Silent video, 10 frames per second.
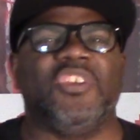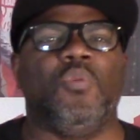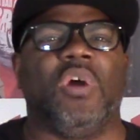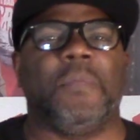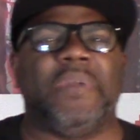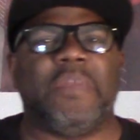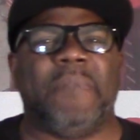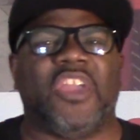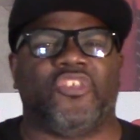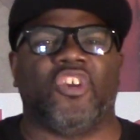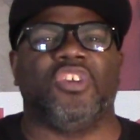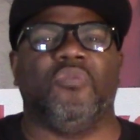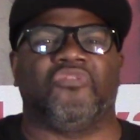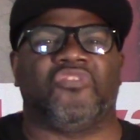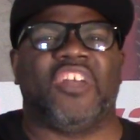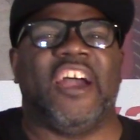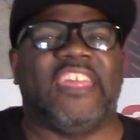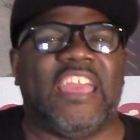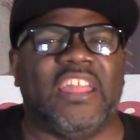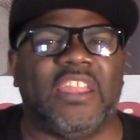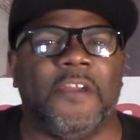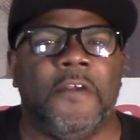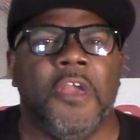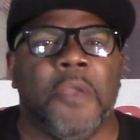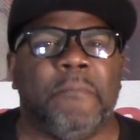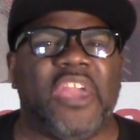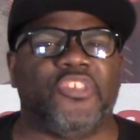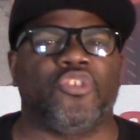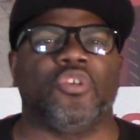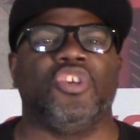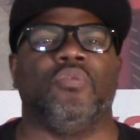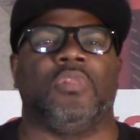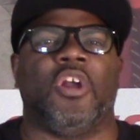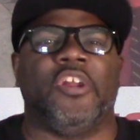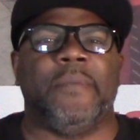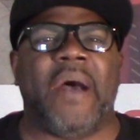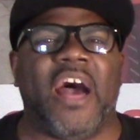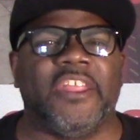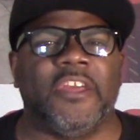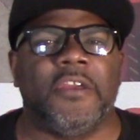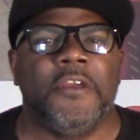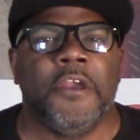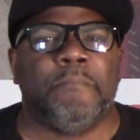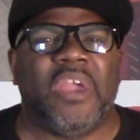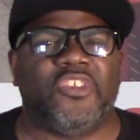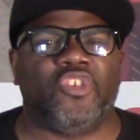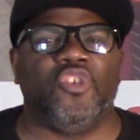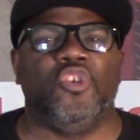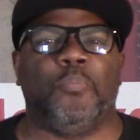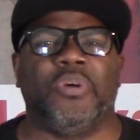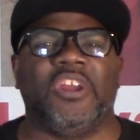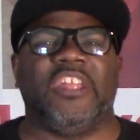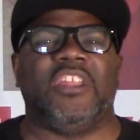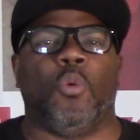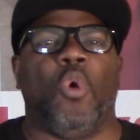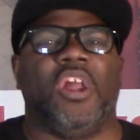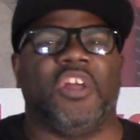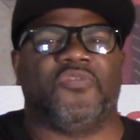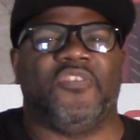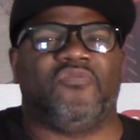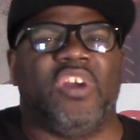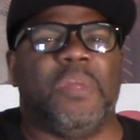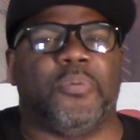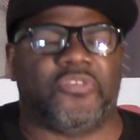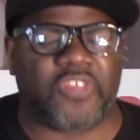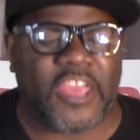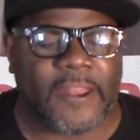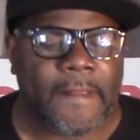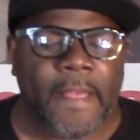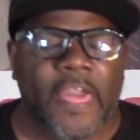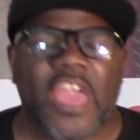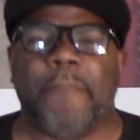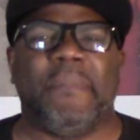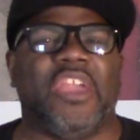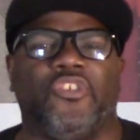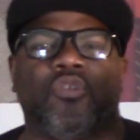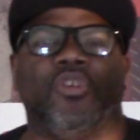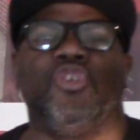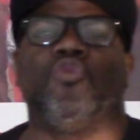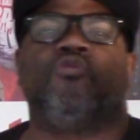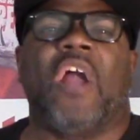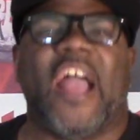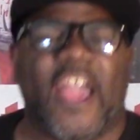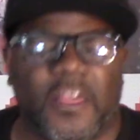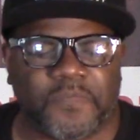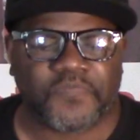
you want to be, make sure you study it. Make sure you learn about it. Make sure you put in the one hundred twenty percent and make sure you grind.